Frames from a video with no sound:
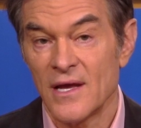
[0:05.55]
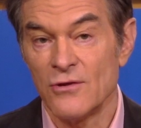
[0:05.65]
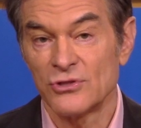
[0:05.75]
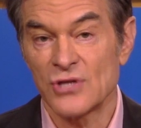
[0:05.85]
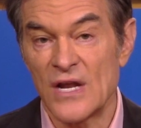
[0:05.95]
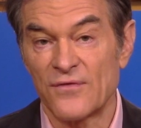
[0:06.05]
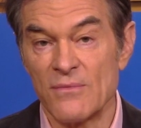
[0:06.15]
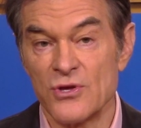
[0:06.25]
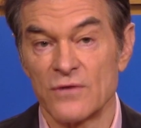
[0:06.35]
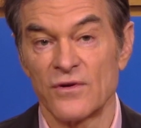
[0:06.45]
A new study
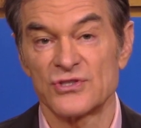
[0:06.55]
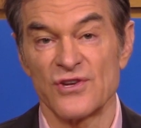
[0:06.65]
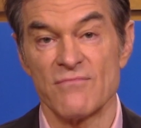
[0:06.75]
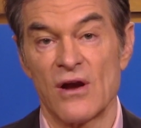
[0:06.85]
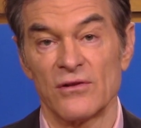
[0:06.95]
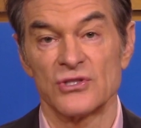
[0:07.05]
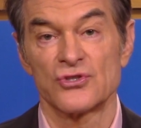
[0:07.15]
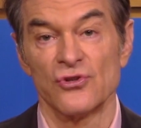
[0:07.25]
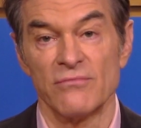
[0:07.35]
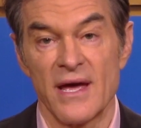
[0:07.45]
from the University of Maryland
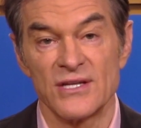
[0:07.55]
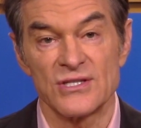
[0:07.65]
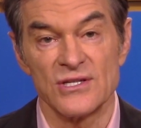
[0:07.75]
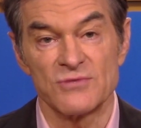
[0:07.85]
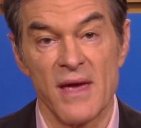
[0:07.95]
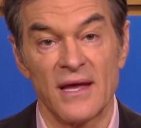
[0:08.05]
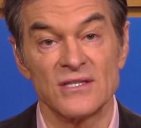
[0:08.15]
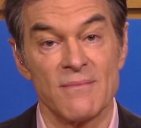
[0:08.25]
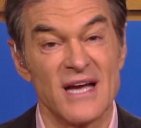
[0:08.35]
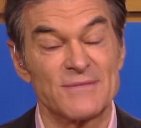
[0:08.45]
School of Medicine is
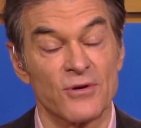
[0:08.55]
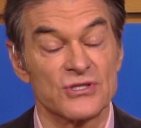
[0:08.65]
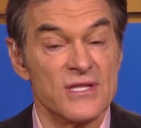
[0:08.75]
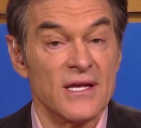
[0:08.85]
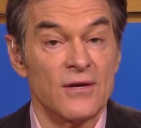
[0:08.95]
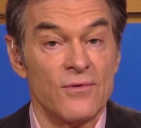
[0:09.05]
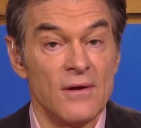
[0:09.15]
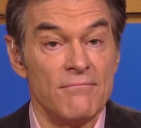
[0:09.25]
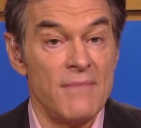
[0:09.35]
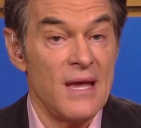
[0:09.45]
making some experts think,
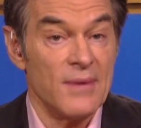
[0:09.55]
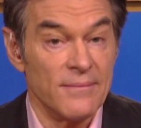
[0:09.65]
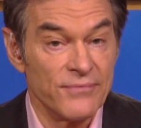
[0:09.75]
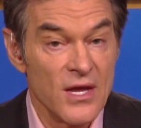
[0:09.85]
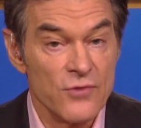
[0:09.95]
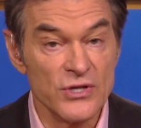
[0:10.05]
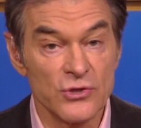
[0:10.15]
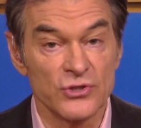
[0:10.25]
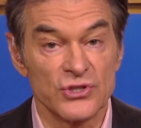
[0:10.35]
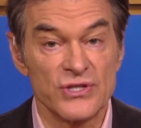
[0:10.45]
well, maybe.
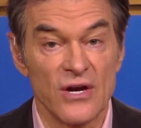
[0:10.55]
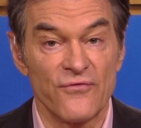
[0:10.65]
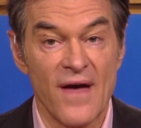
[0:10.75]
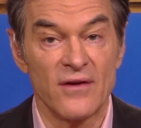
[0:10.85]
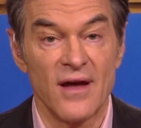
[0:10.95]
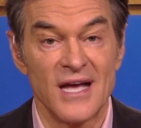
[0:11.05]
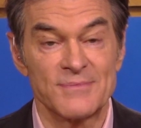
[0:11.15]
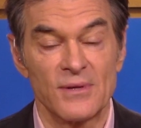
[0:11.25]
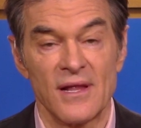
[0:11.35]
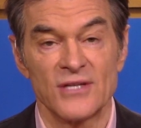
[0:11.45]
Researchers there found
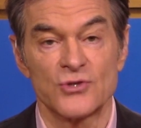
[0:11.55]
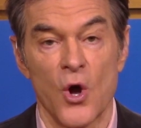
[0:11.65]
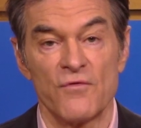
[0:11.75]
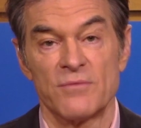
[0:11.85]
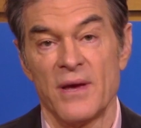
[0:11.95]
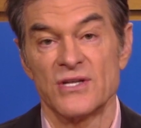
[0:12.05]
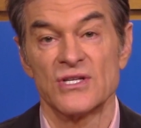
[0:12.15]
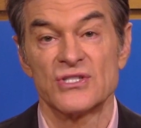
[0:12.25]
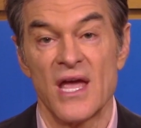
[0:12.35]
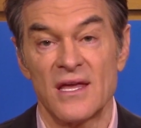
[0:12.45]
hospitalized COVID
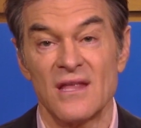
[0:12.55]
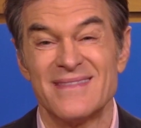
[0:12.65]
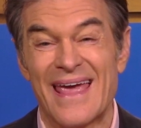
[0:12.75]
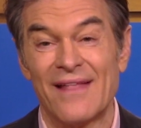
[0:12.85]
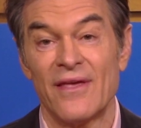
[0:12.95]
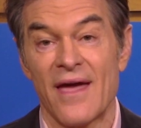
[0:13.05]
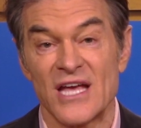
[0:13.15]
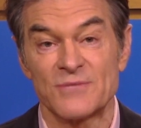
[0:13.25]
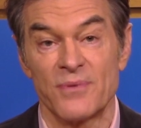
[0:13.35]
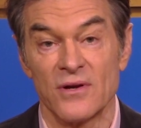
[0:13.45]
patients taking daily
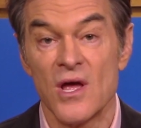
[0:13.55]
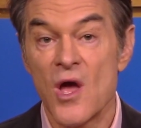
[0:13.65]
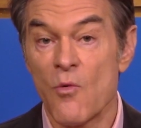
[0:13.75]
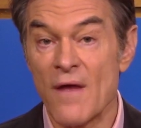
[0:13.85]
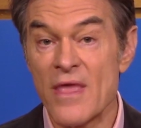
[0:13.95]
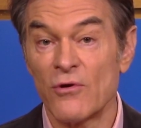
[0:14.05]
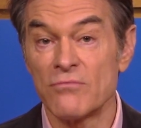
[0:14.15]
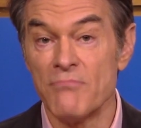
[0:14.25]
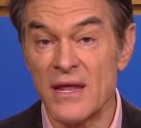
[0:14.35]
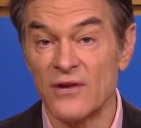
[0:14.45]
aspirin when they were
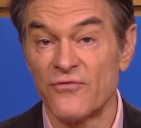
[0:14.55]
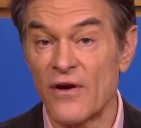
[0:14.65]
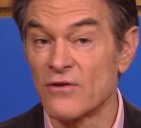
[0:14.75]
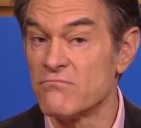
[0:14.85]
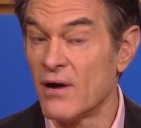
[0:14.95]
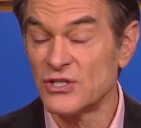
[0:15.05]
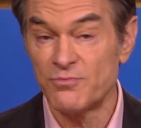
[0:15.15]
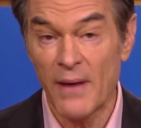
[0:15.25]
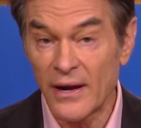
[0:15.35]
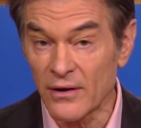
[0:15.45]
admitted fared
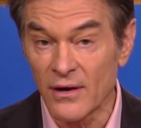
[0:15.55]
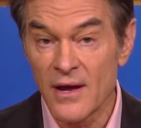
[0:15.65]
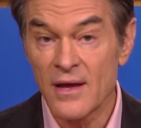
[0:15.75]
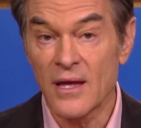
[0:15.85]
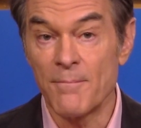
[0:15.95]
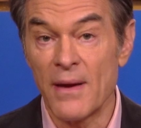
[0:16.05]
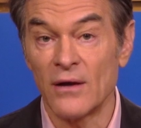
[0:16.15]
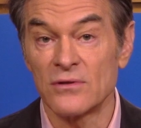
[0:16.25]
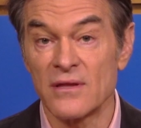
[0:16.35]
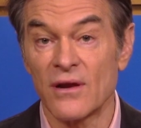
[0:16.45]
much better
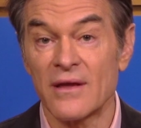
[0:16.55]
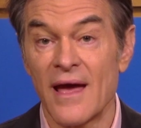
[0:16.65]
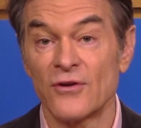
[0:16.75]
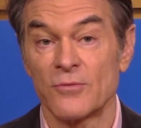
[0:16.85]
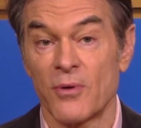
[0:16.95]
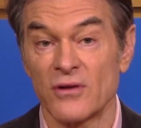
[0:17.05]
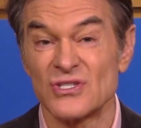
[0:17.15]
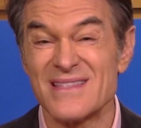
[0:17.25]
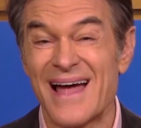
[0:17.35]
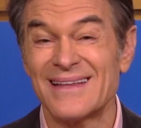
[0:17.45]
compared to their
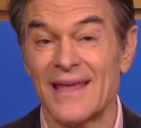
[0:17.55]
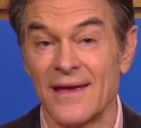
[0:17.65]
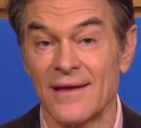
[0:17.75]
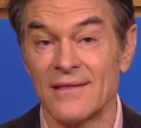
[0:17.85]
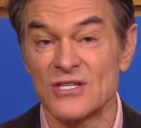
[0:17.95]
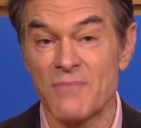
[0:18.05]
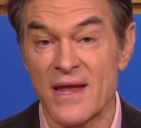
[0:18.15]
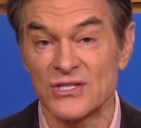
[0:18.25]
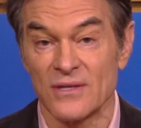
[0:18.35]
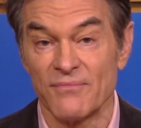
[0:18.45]
counterparts not taking this
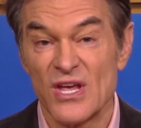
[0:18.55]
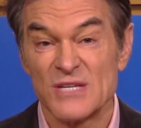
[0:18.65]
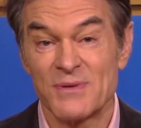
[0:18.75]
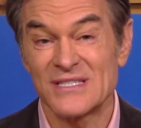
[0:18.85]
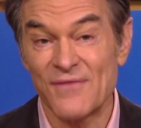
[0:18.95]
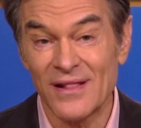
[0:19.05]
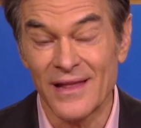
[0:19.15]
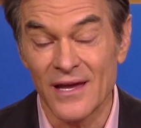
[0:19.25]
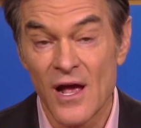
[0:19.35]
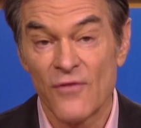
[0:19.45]
medicine.
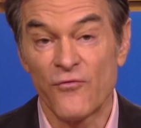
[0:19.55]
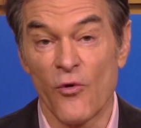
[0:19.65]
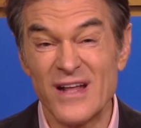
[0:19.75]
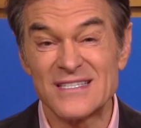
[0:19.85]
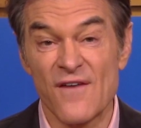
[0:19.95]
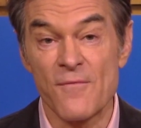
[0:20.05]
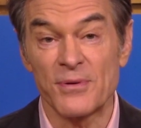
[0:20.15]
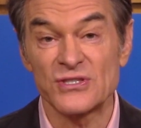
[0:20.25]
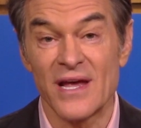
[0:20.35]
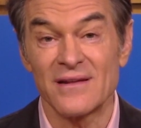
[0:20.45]
Specifically,
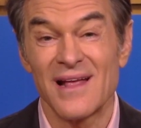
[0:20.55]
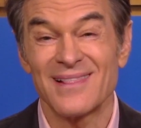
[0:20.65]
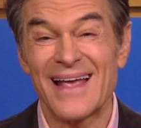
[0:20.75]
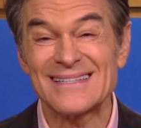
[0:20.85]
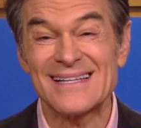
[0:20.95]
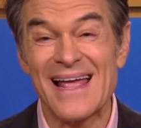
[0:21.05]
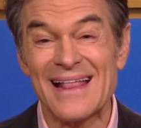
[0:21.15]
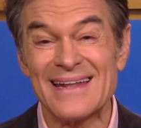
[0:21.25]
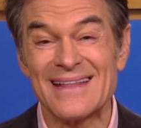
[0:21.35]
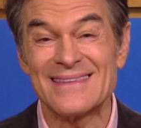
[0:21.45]
47% less
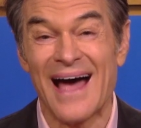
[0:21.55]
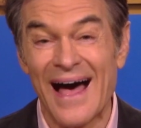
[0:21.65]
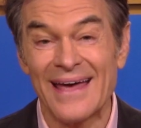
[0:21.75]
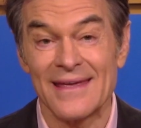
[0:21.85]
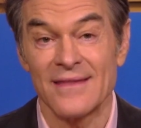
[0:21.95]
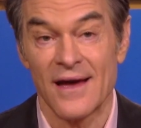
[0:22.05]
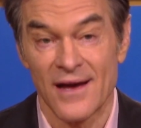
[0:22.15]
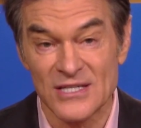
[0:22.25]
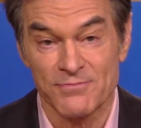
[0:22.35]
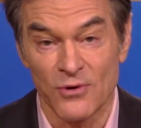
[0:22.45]
likely to die in the
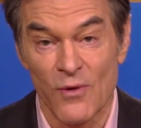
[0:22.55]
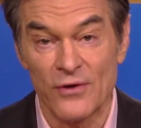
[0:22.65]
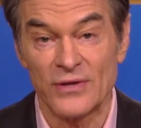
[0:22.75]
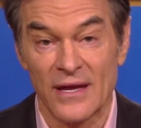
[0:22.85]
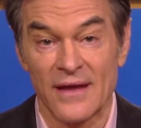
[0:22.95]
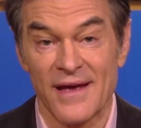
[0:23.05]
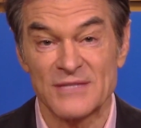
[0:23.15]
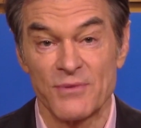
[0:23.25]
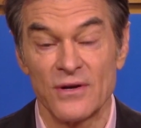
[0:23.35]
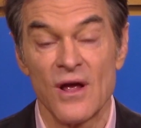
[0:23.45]
hospital when they're taking
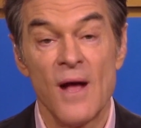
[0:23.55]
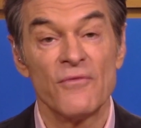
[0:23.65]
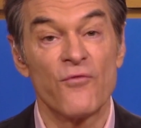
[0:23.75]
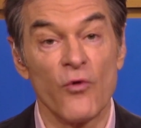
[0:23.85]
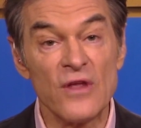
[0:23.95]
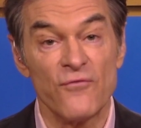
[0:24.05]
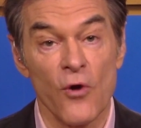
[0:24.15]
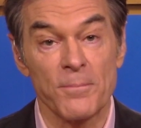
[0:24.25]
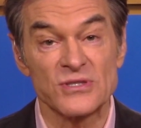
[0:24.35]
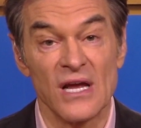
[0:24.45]
aspirin,
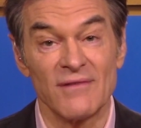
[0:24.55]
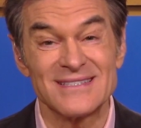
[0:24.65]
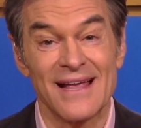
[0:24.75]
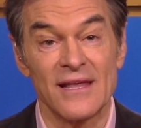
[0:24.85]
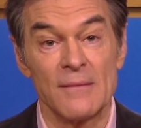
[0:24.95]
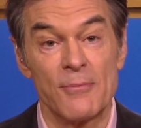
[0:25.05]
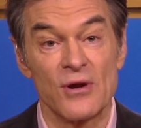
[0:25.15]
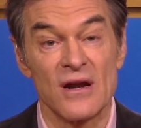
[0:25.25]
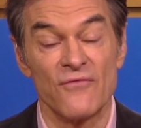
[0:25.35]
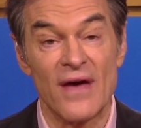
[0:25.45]
44% less likely to be
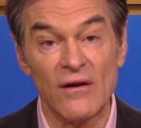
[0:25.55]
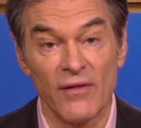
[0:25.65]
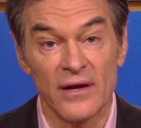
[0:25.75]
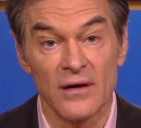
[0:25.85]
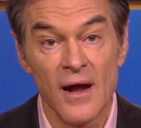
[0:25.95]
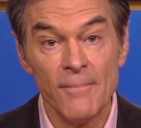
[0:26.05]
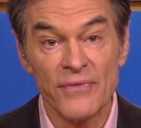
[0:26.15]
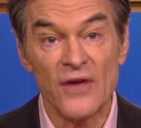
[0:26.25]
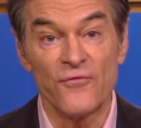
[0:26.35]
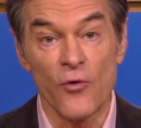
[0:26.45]
put on a ventilator,
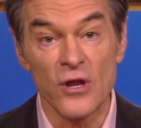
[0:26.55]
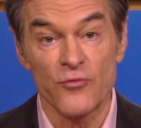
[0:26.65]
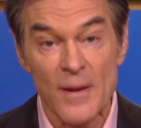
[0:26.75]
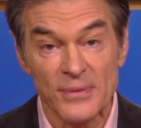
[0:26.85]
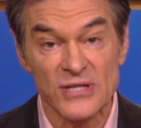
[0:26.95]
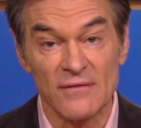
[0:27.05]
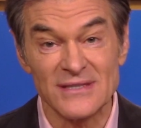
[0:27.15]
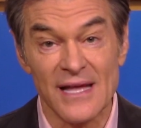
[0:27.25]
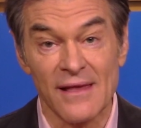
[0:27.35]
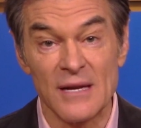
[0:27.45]
and 43%
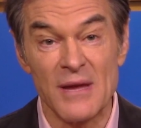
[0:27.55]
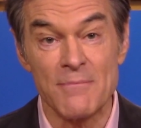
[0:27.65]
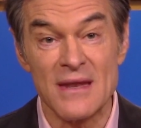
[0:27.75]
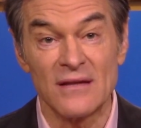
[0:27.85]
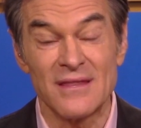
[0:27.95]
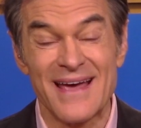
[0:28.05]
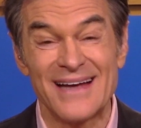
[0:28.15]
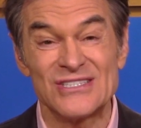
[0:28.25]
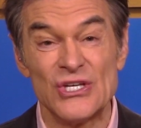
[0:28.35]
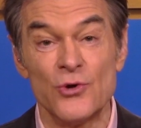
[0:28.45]
less likely to be admitted to the
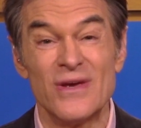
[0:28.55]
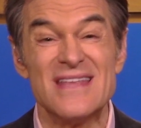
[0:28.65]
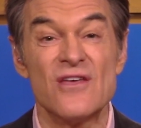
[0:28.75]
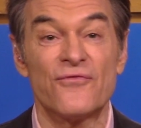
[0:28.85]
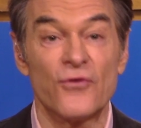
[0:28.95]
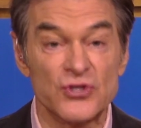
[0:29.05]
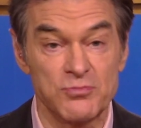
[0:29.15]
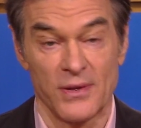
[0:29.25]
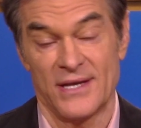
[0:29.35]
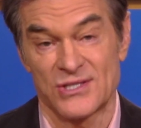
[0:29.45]
ICU in the
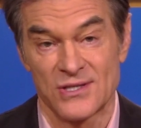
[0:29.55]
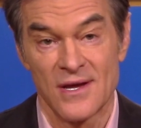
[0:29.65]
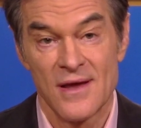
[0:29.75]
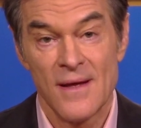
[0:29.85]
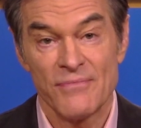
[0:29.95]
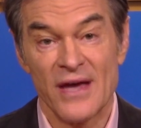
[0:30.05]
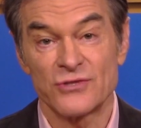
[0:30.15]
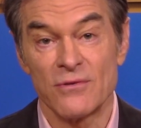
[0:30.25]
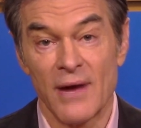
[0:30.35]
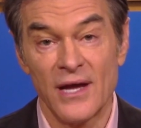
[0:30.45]
first place. Now,
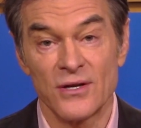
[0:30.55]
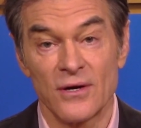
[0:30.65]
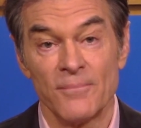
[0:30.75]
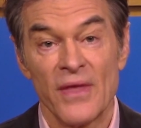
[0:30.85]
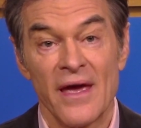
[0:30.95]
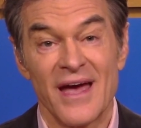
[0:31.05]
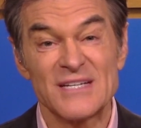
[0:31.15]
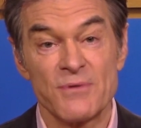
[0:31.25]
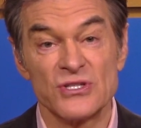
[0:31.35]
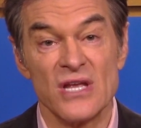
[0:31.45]
as a reminder,
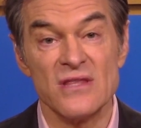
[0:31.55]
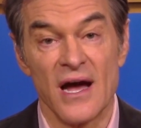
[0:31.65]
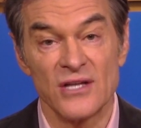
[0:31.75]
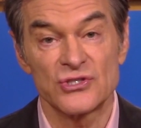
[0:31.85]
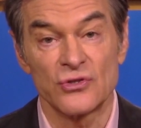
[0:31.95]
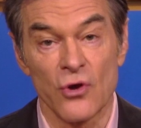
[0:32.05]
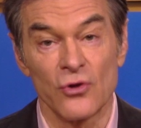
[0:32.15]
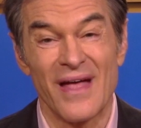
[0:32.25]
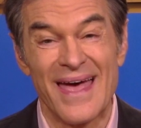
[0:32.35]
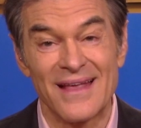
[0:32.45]
aspirin is a
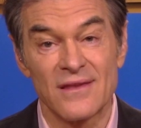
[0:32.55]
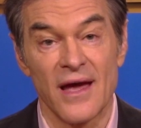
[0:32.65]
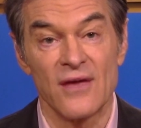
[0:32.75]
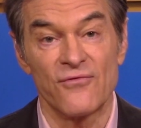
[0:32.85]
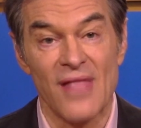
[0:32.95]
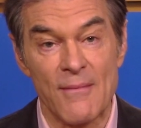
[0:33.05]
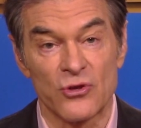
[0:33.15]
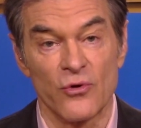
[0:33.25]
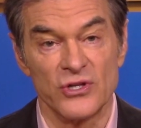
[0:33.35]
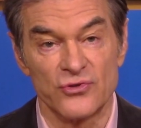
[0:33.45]
nonsteroidal anti
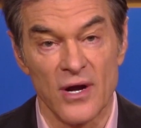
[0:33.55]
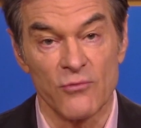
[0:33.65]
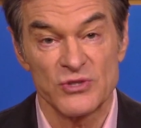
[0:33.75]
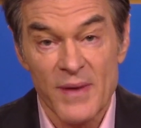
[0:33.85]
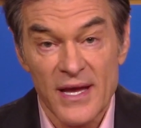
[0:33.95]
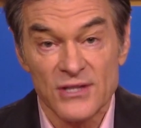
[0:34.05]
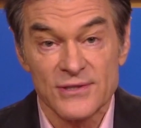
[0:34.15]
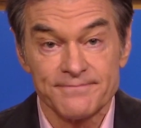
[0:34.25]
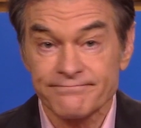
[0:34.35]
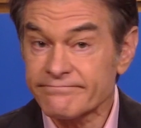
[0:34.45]
inflammatory drug, which means